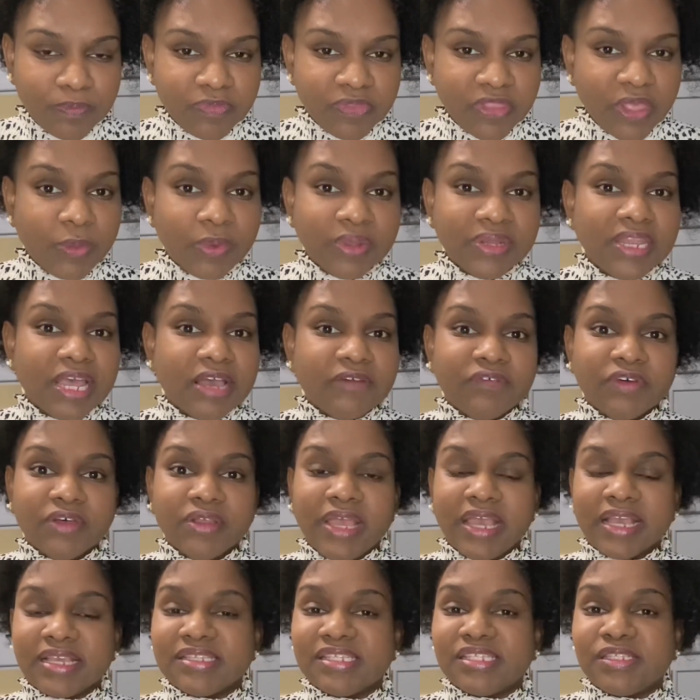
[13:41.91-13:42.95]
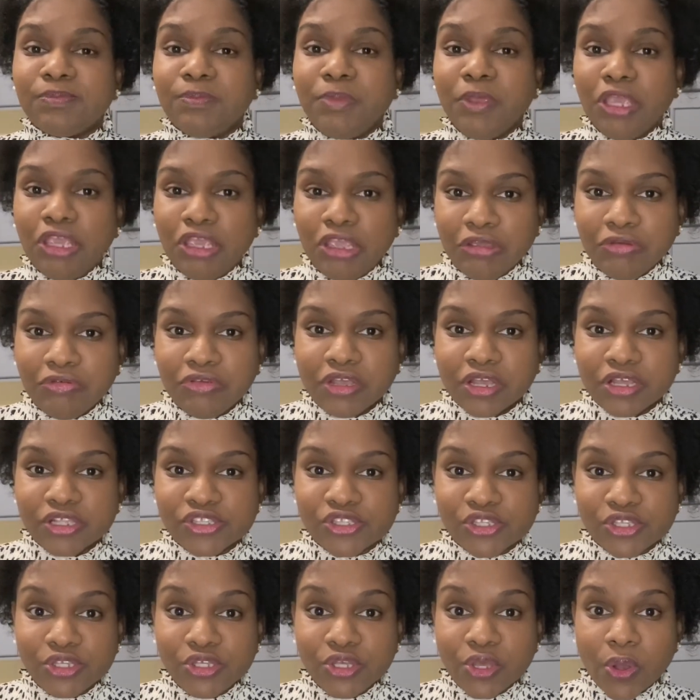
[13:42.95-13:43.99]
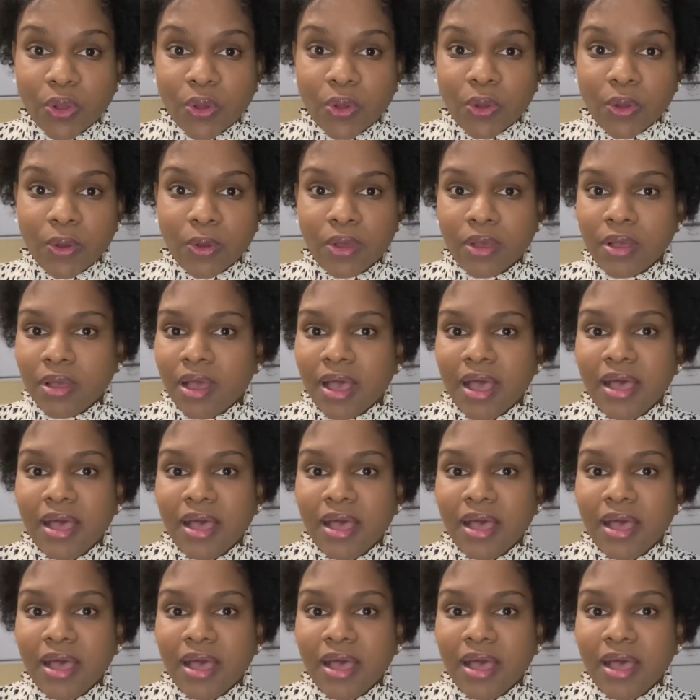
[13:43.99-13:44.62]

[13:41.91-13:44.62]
they will never experience your